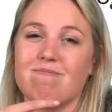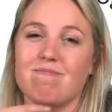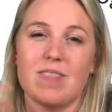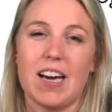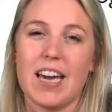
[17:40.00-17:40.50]

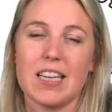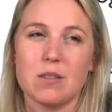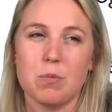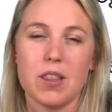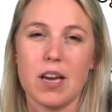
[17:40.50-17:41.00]
I
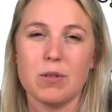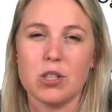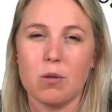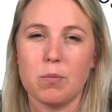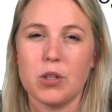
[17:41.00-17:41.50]
guess with every
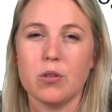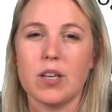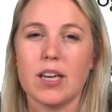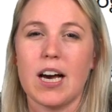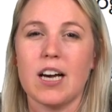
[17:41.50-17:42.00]
topic you
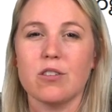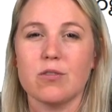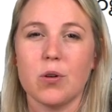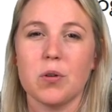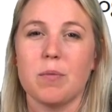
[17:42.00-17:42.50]
can kind of
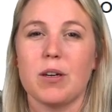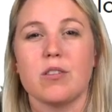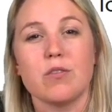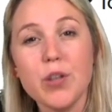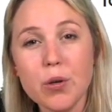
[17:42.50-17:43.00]
talk about
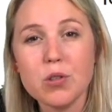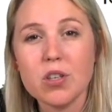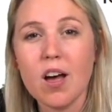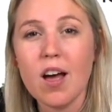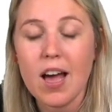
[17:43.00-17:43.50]
the
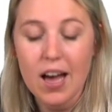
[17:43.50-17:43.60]
future.